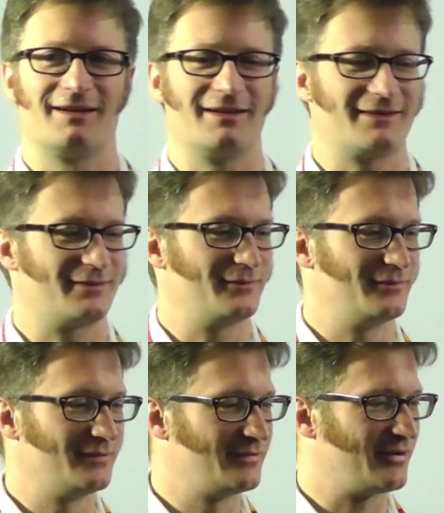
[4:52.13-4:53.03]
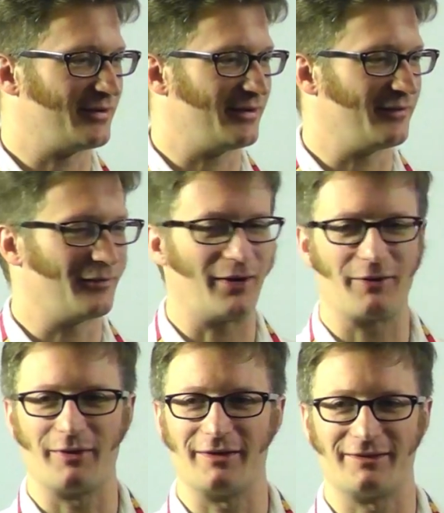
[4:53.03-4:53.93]
that's certainly the
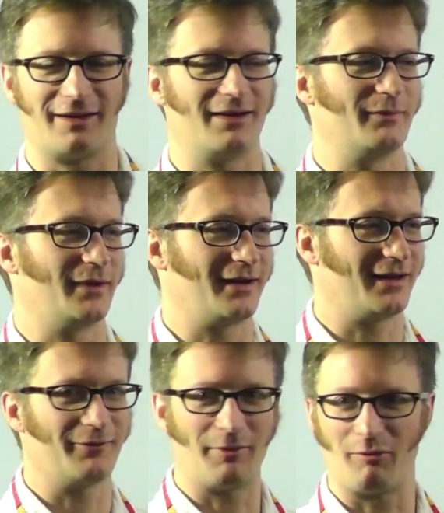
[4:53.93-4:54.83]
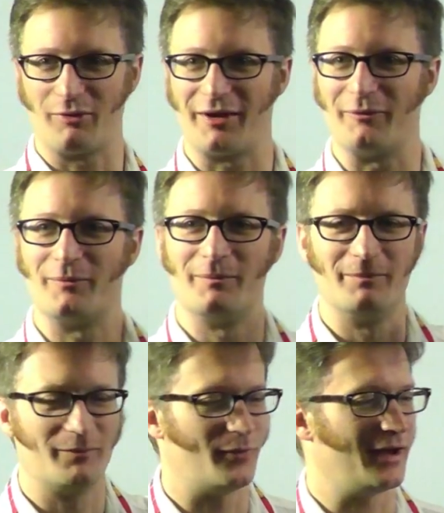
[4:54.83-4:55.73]
wrong way of saying it, but I can't remember the right
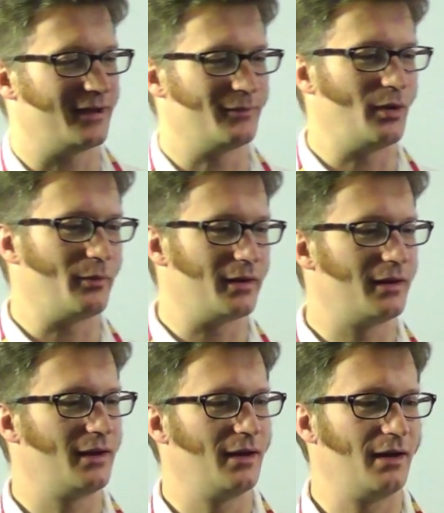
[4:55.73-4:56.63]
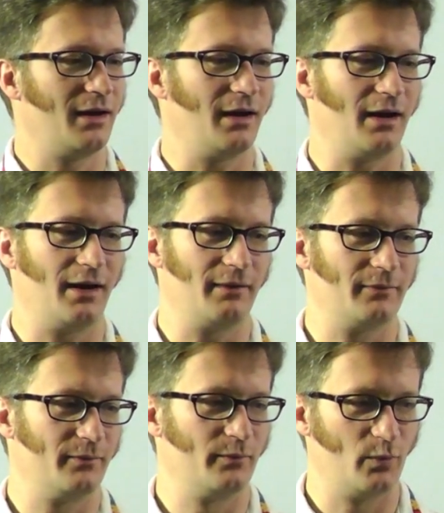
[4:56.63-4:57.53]
way at the moment. Uh,
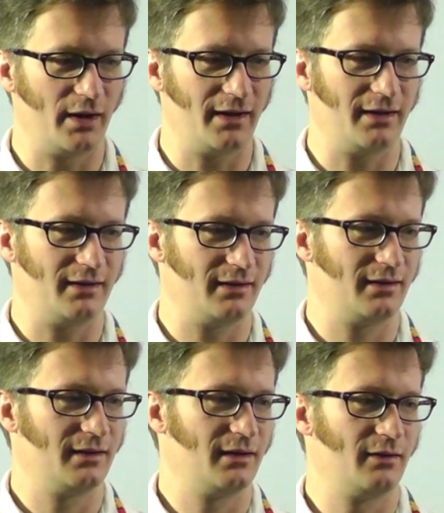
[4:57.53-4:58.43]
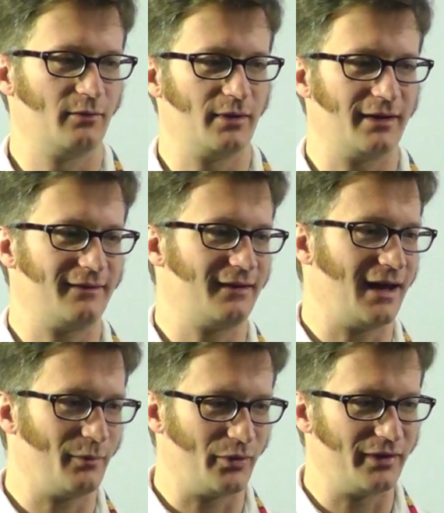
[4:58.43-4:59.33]
when, it, when it's
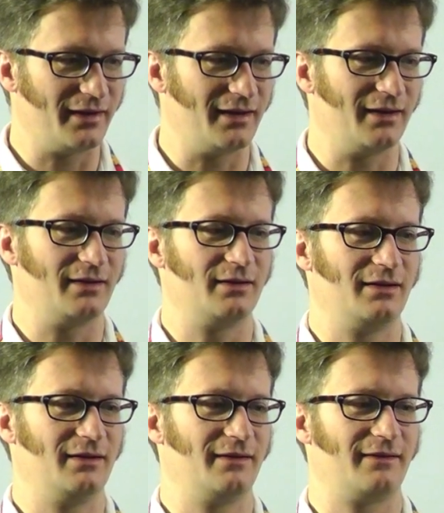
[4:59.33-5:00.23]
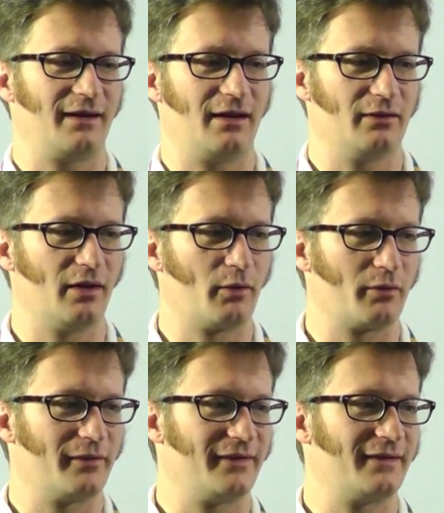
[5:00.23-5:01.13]
enabled, it is a
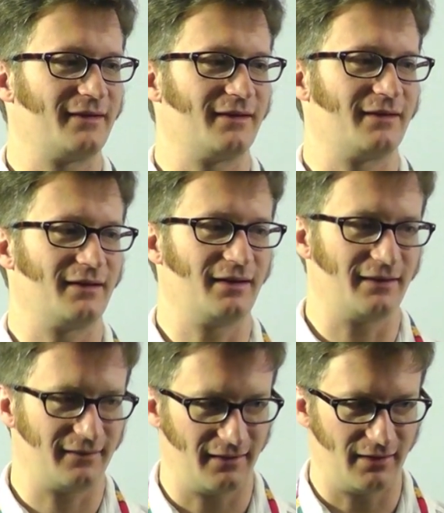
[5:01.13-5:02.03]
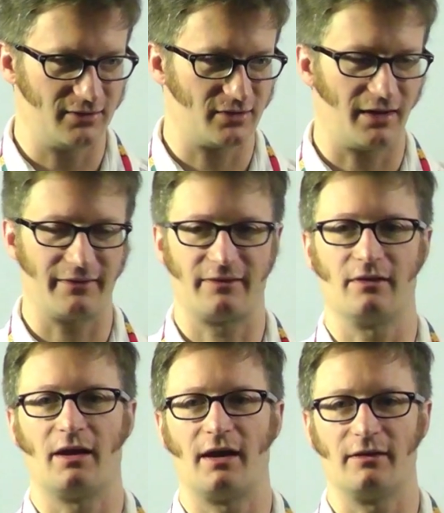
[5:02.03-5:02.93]
lower resistance than this, and it draws
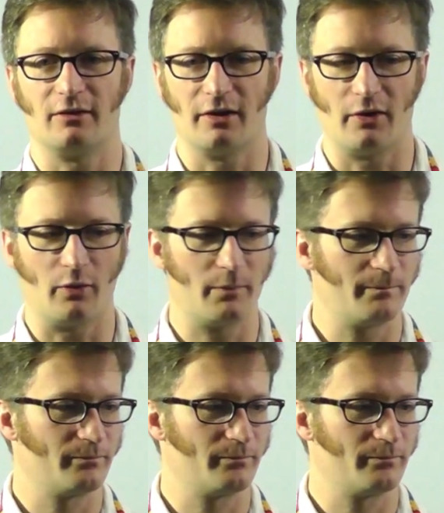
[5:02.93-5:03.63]
the line low.